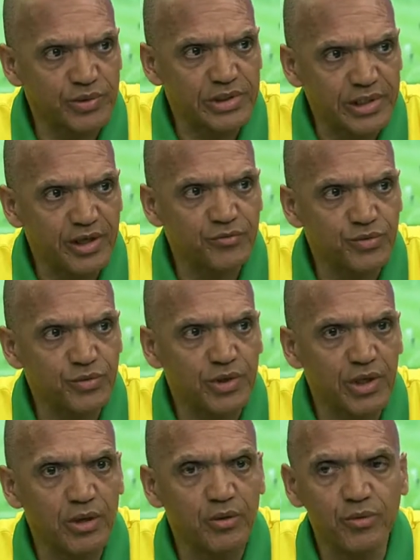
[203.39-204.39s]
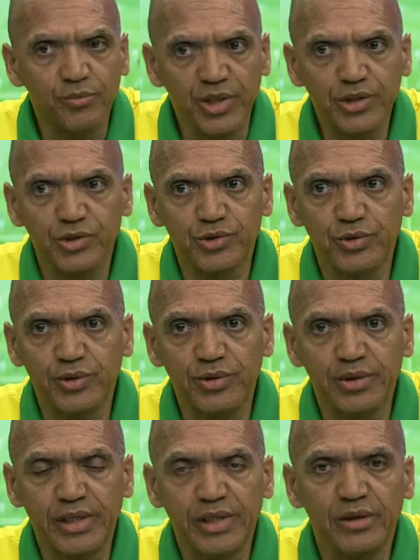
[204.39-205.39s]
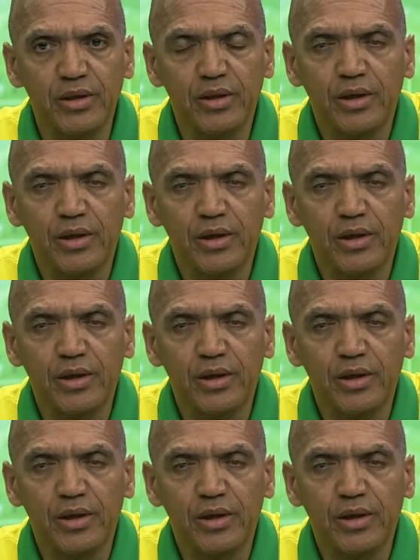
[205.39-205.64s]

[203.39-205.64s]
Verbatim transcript: really have to now make sure that